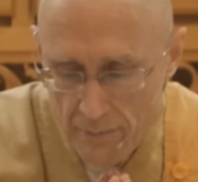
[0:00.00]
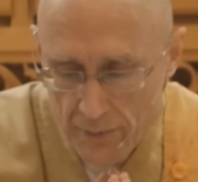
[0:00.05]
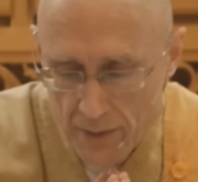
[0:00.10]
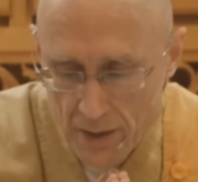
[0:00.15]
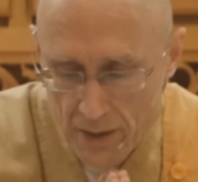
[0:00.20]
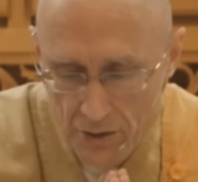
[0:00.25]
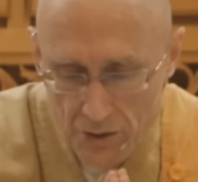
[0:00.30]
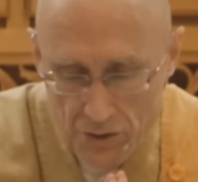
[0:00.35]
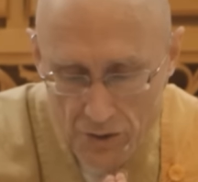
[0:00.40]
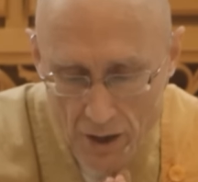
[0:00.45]

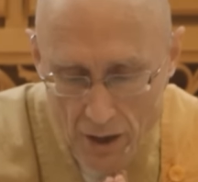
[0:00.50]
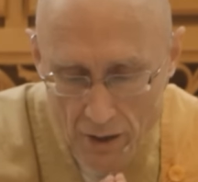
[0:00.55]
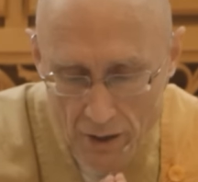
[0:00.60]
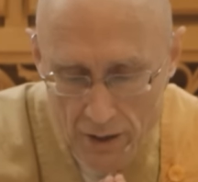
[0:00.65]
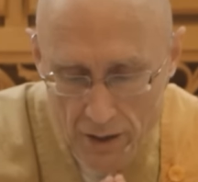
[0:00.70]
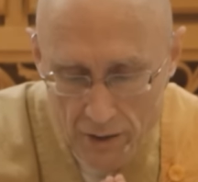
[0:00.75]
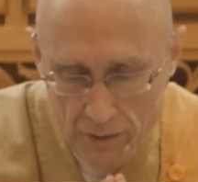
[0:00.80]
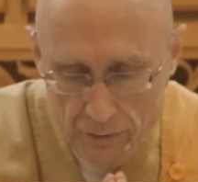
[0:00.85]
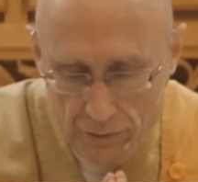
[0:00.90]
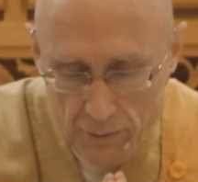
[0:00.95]

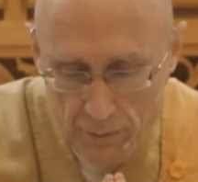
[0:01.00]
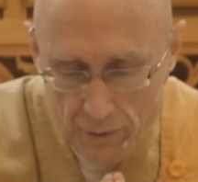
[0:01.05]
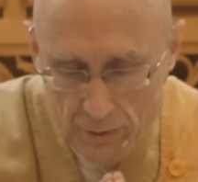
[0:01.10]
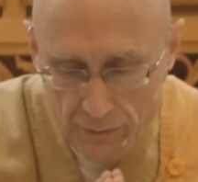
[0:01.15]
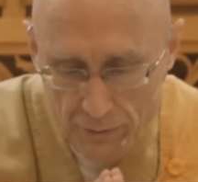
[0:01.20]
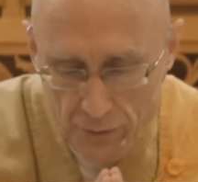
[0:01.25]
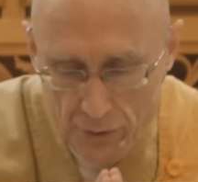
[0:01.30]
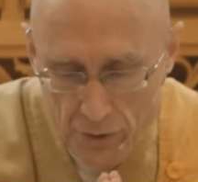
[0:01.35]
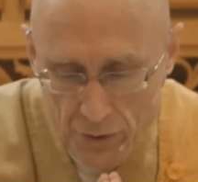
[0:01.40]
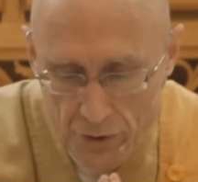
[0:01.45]
Starting from the
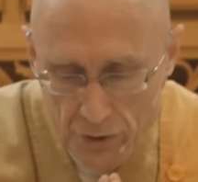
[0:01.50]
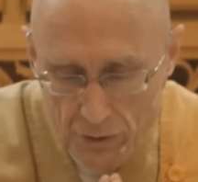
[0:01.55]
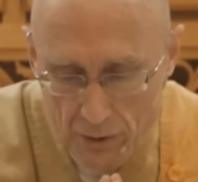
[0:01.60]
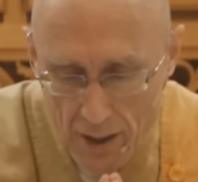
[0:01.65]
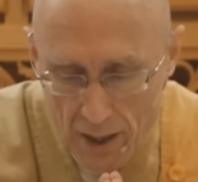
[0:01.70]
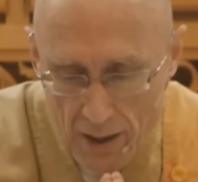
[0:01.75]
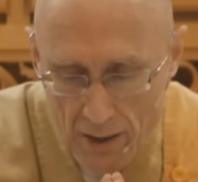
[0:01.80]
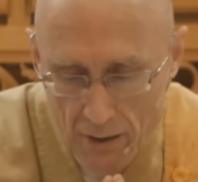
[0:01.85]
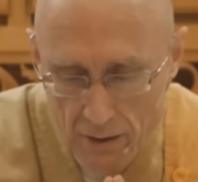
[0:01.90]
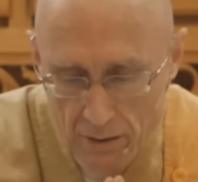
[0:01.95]
first
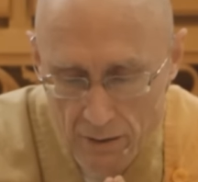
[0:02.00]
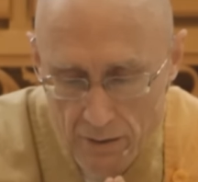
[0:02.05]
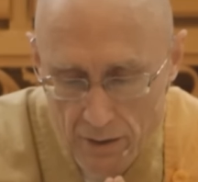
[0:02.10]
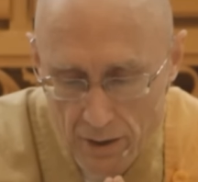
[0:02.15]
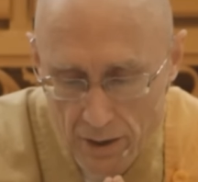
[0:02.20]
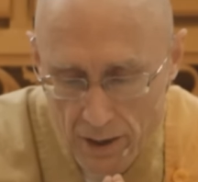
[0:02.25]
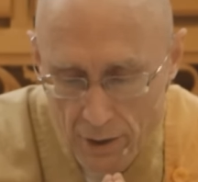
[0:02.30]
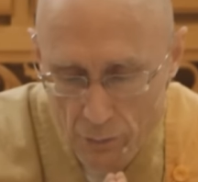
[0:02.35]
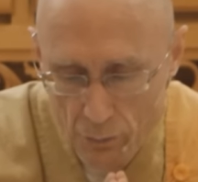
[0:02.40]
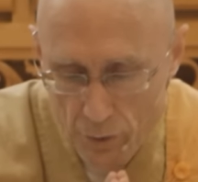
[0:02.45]
ground
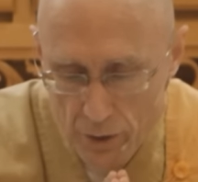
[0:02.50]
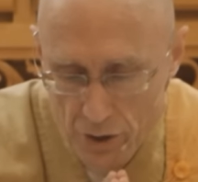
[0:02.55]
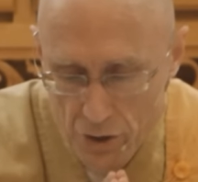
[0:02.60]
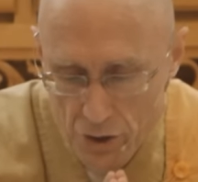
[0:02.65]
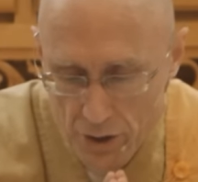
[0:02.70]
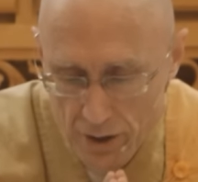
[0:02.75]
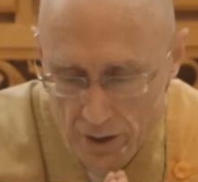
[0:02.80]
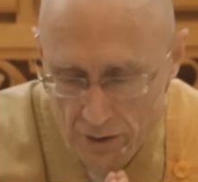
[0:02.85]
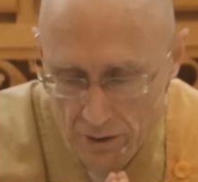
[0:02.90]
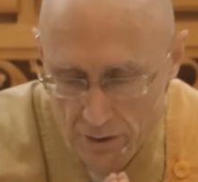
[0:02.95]
and
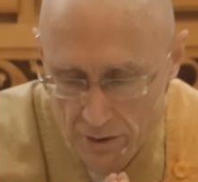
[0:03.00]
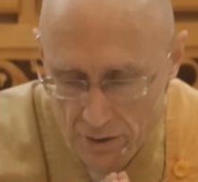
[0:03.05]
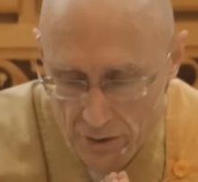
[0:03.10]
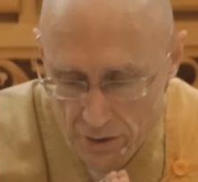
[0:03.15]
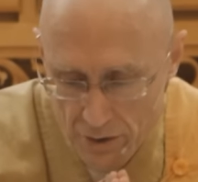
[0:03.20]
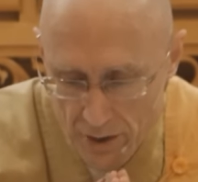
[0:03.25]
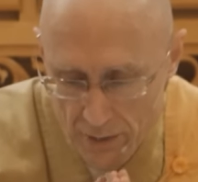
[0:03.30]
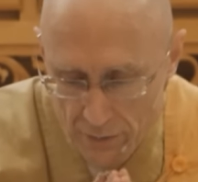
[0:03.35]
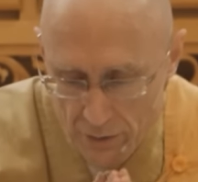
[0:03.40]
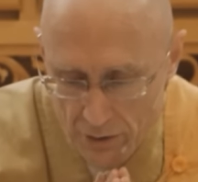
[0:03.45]
reaching to the
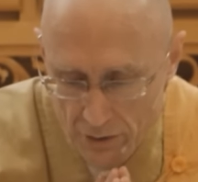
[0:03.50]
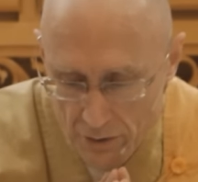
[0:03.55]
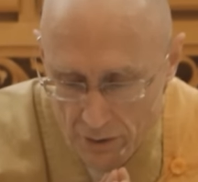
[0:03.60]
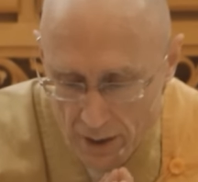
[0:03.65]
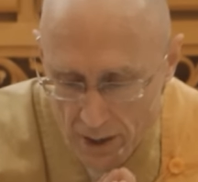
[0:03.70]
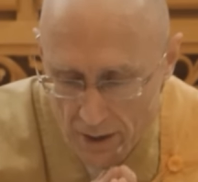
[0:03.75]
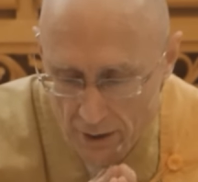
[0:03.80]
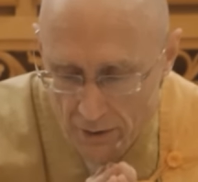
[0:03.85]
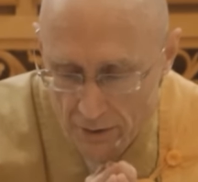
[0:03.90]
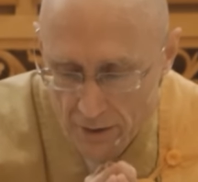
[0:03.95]
seventh
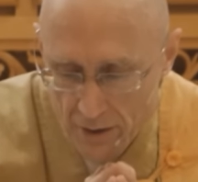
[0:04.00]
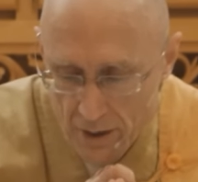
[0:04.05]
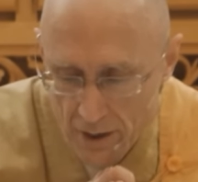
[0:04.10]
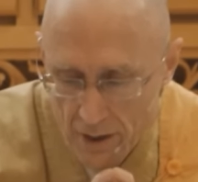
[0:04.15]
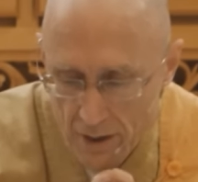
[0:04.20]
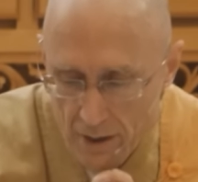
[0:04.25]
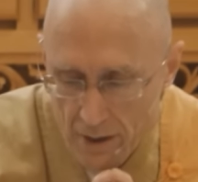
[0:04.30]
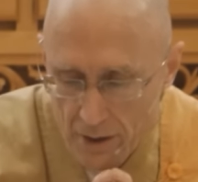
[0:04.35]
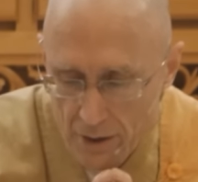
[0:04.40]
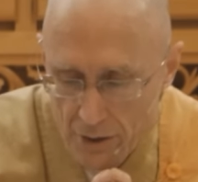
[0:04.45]
ground,
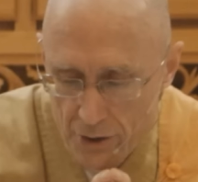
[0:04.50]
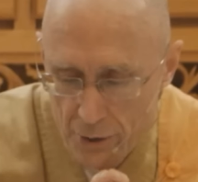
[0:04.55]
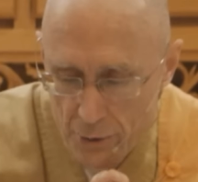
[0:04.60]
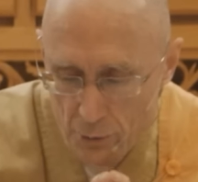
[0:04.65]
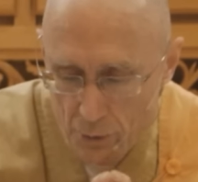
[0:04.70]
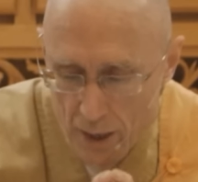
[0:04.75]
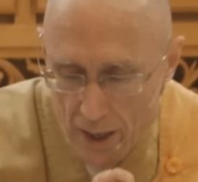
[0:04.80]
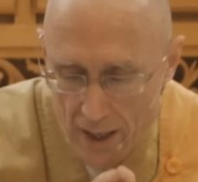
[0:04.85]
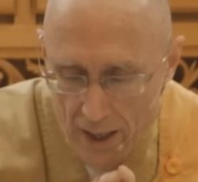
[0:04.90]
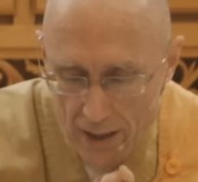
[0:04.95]
he
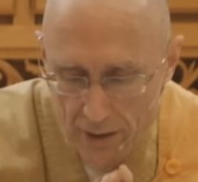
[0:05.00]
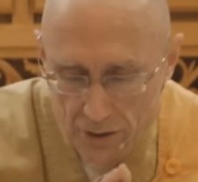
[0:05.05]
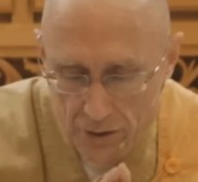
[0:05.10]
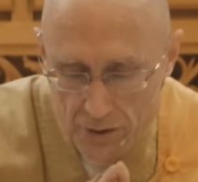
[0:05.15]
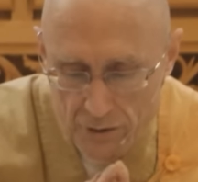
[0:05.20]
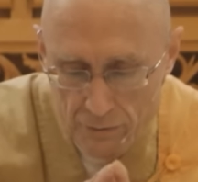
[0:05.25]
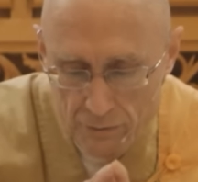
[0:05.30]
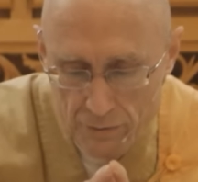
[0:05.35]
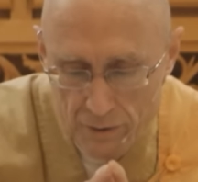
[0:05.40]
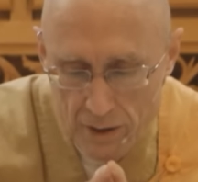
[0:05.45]
rides the
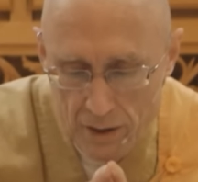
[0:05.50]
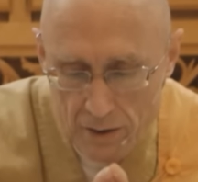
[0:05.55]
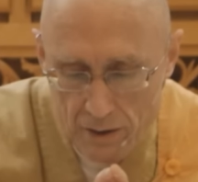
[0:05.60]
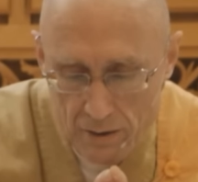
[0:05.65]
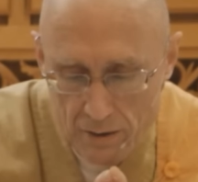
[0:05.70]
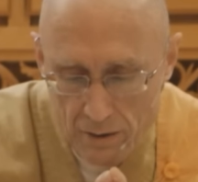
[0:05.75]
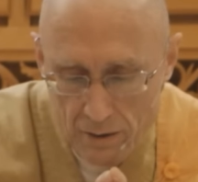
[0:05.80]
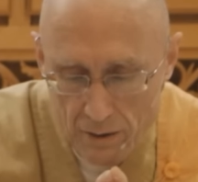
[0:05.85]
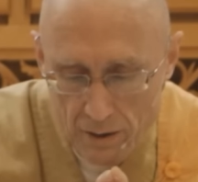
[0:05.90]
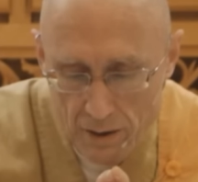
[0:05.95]

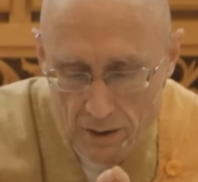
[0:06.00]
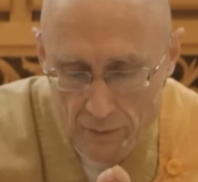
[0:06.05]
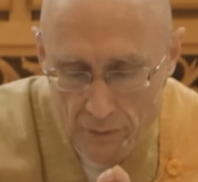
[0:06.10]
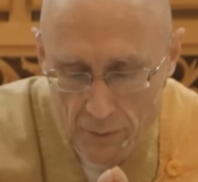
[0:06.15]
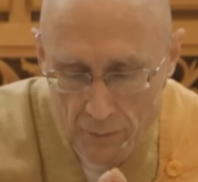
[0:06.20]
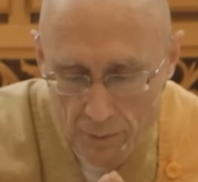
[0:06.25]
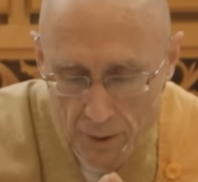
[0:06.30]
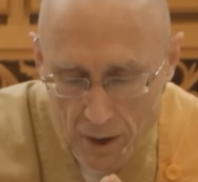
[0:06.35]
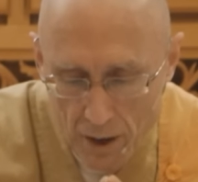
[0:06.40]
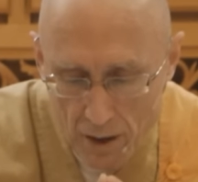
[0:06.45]
vehicle of the
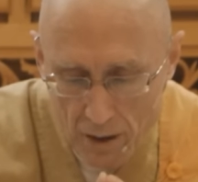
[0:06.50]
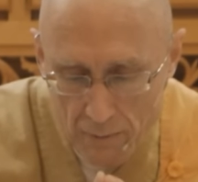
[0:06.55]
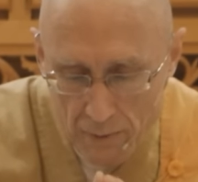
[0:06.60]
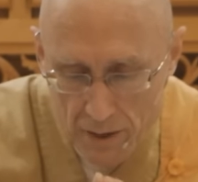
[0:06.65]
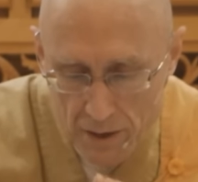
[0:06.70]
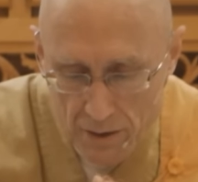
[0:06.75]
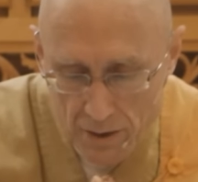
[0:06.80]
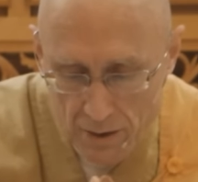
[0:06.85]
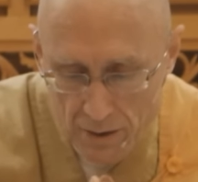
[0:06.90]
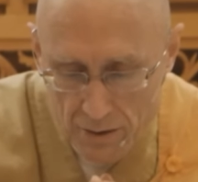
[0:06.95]

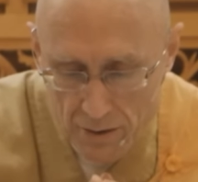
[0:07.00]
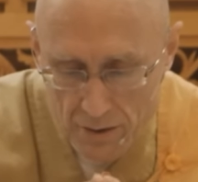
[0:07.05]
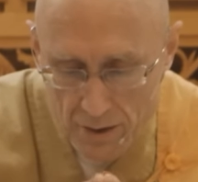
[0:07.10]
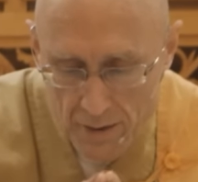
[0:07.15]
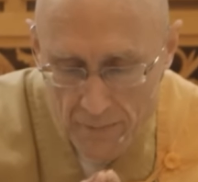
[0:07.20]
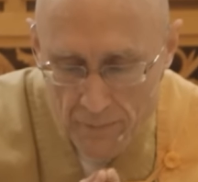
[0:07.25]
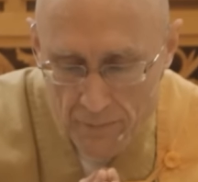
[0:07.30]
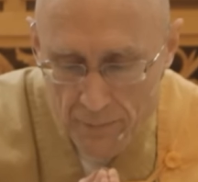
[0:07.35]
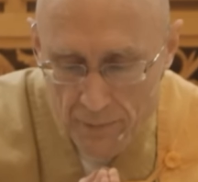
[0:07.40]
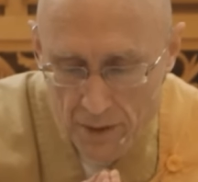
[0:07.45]
paramitas,
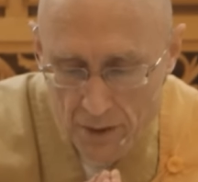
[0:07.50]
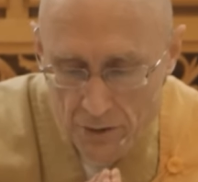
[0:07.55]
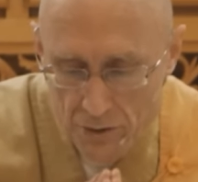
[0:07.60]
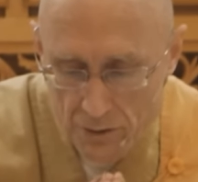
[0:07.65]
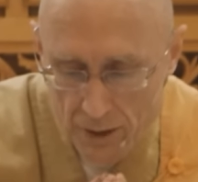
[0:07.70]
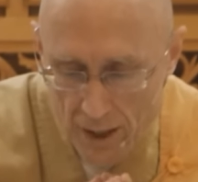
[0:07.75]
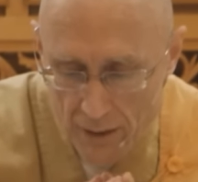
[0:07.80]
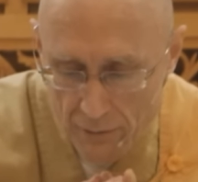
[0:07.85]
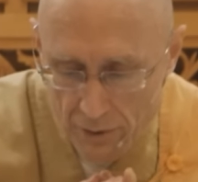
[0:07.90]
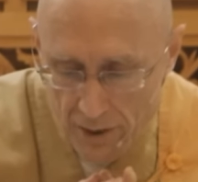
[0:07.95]

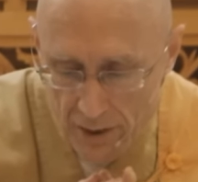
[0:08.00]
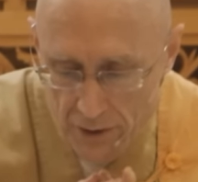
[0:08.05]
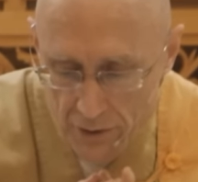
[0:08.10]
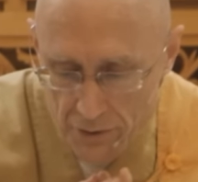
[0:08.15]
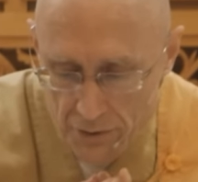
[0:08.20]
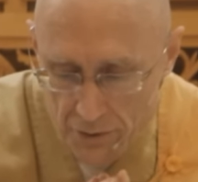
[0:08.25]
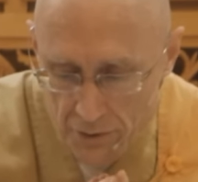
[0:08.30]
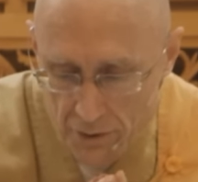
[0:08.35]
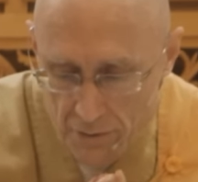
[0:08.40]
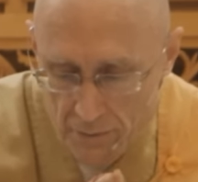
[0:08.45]
traveling
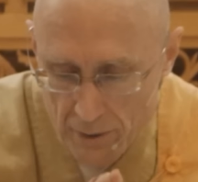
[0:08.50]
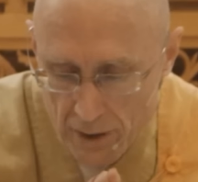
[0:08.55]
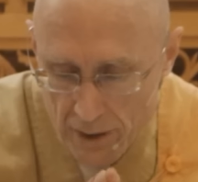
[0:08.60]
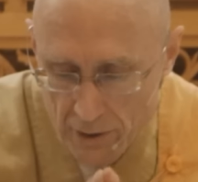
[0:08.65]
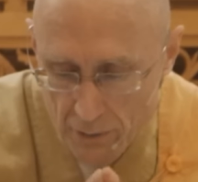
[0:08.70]
through the many